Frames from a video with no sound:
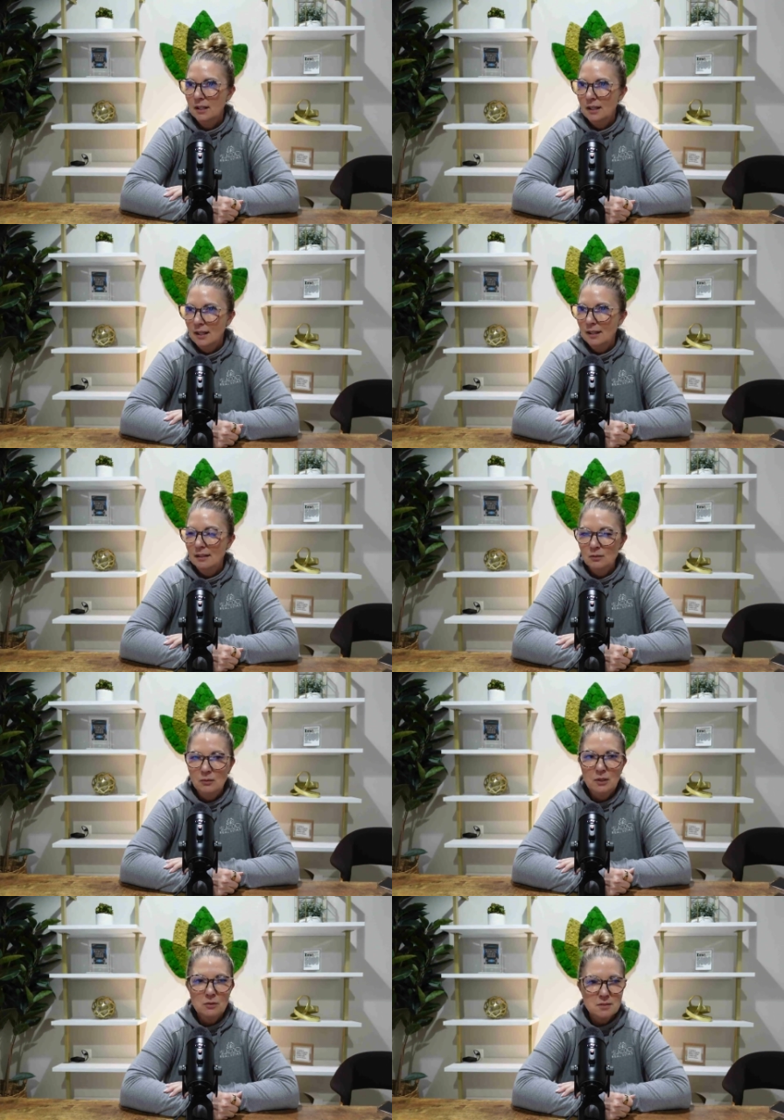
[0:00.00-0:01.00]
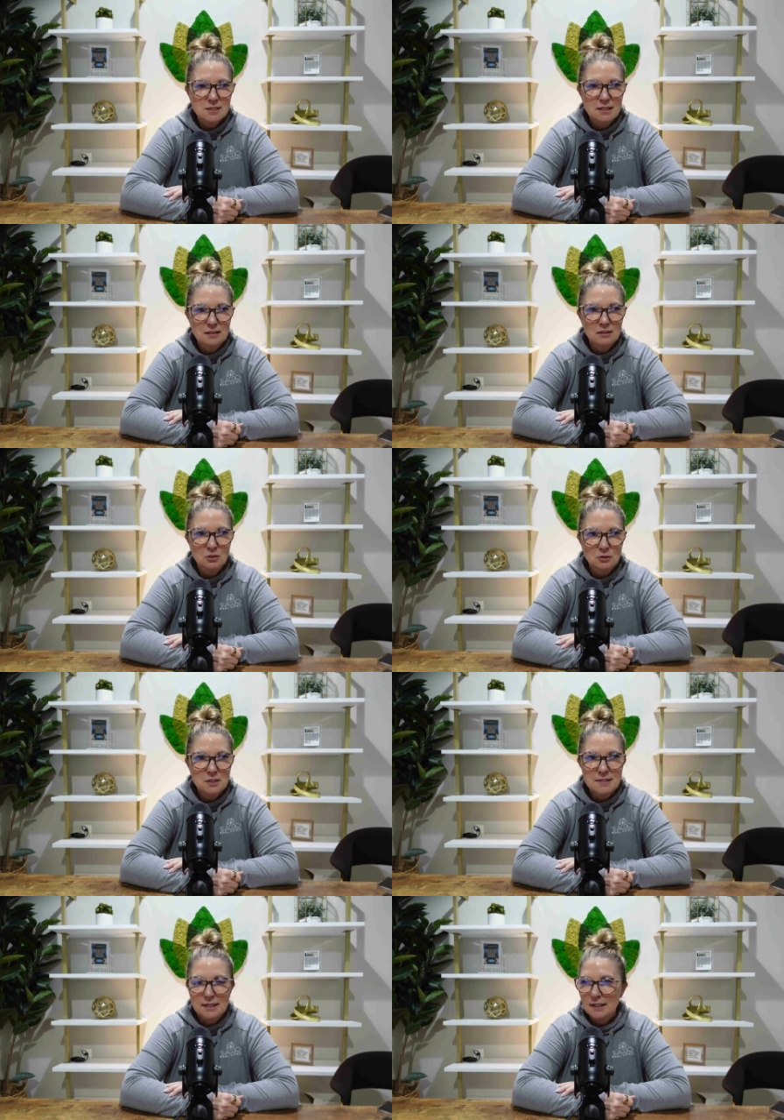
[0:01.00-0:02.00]
And we don't see it
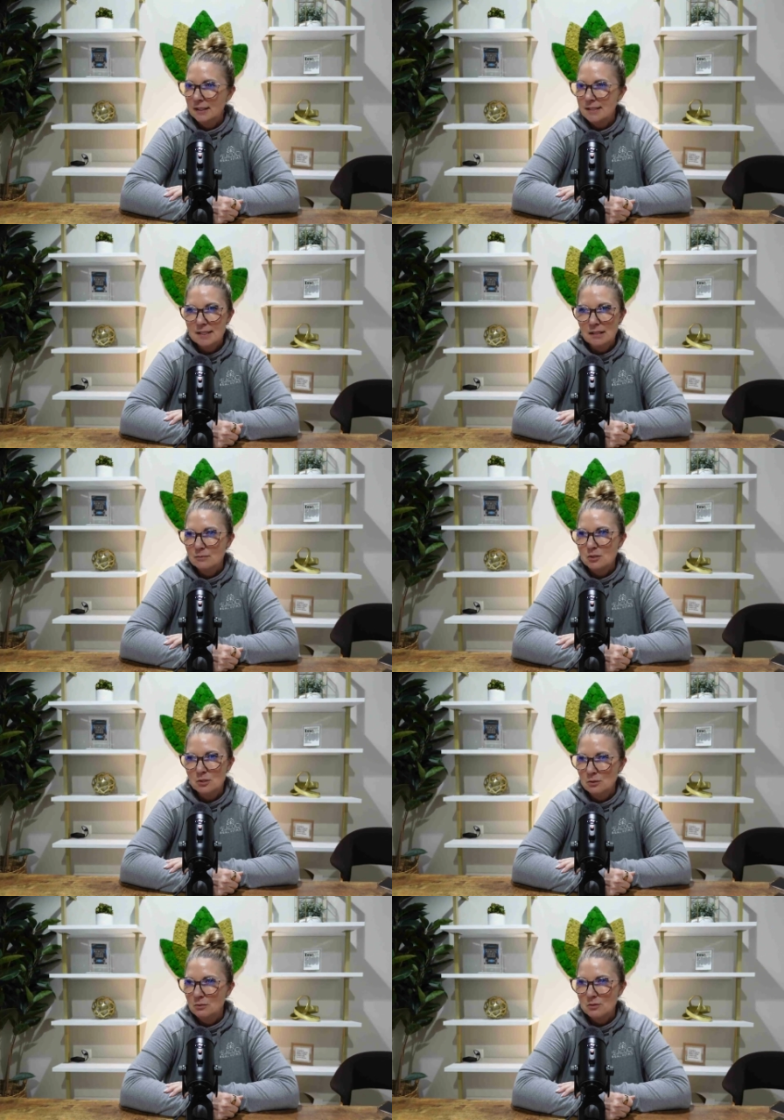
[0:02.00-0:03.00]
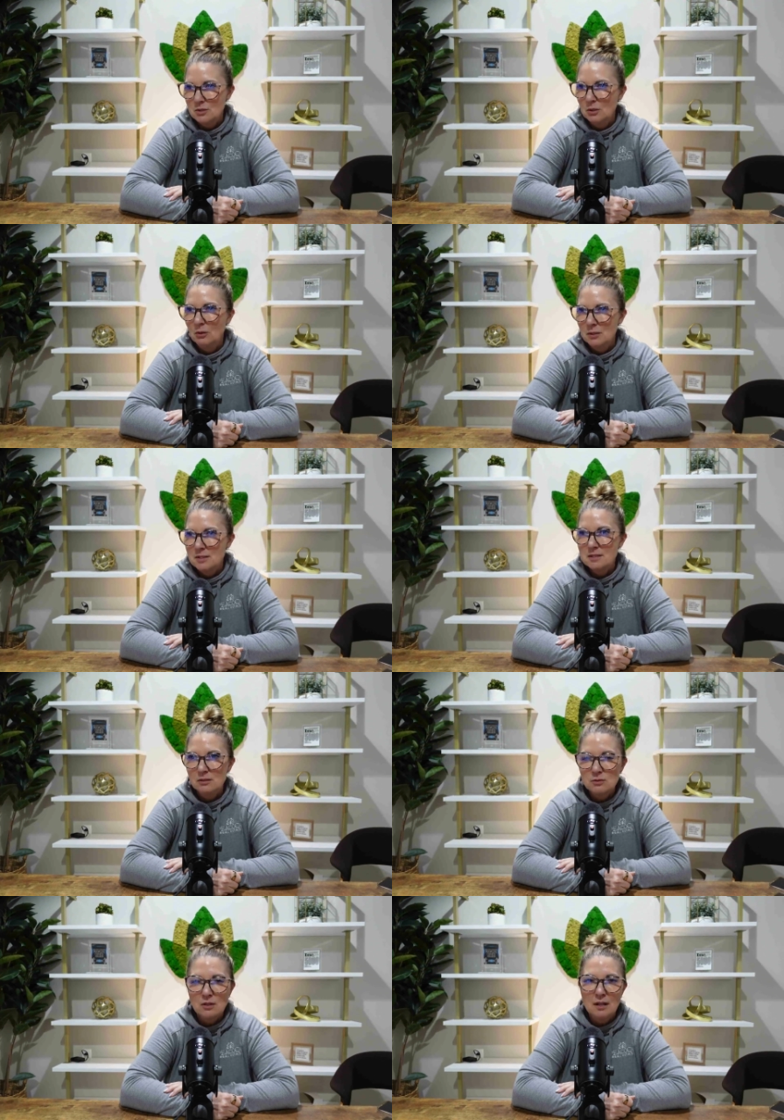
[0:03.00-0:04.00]
increasing anytime soon. So it's
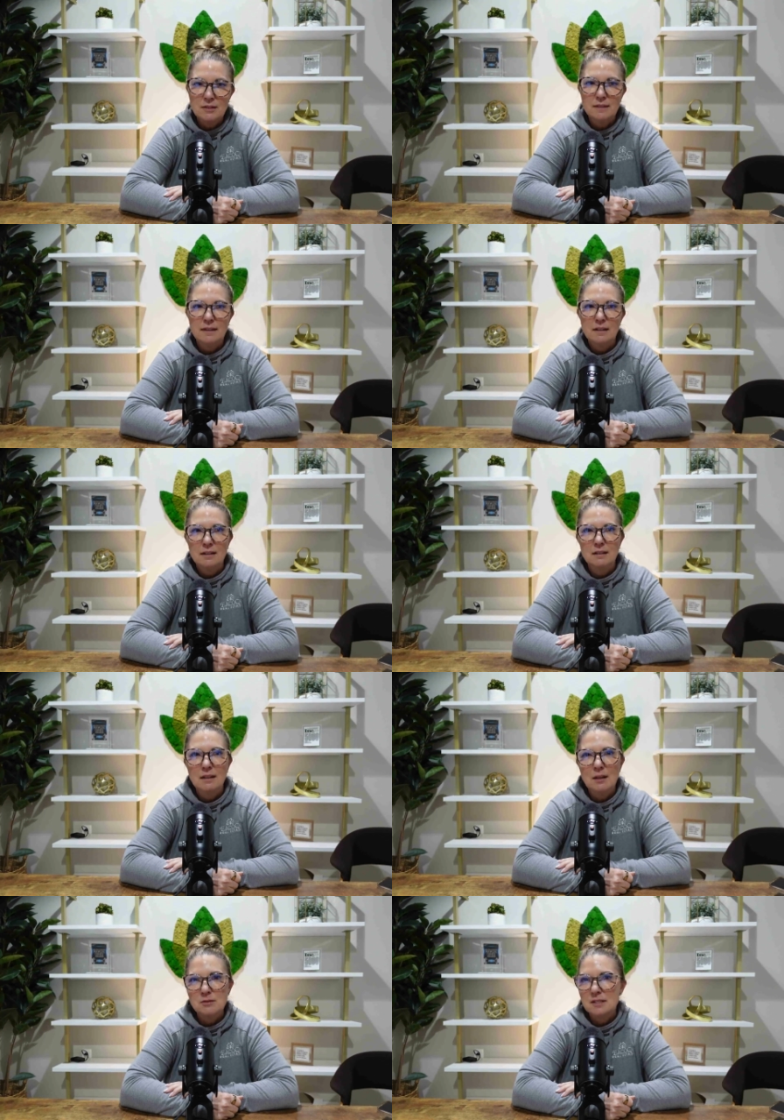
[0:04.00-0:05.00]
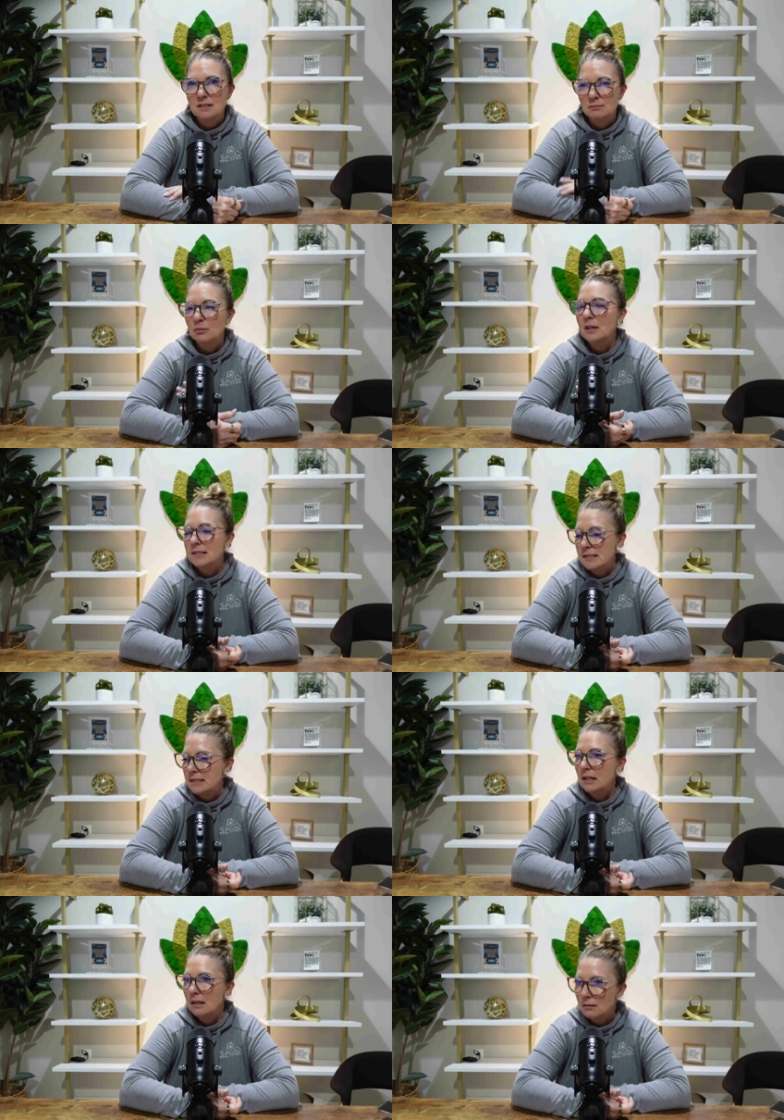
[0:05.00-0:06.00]
still driving the housing prices
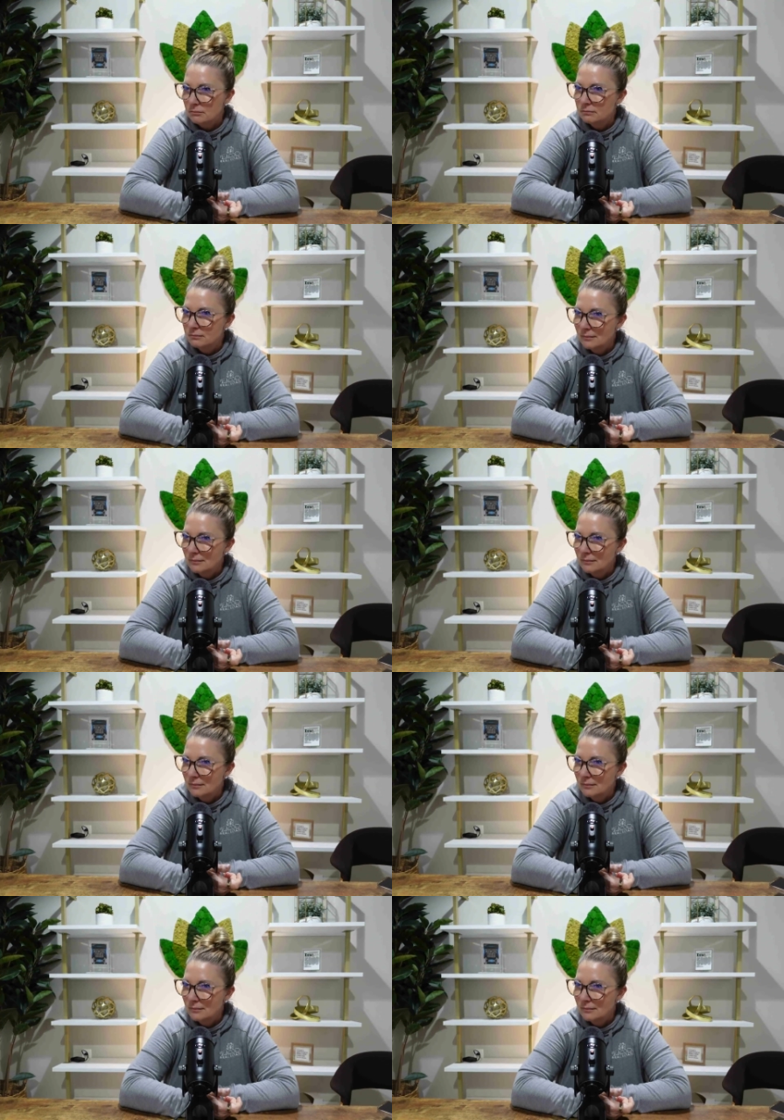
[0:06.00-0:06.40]
up.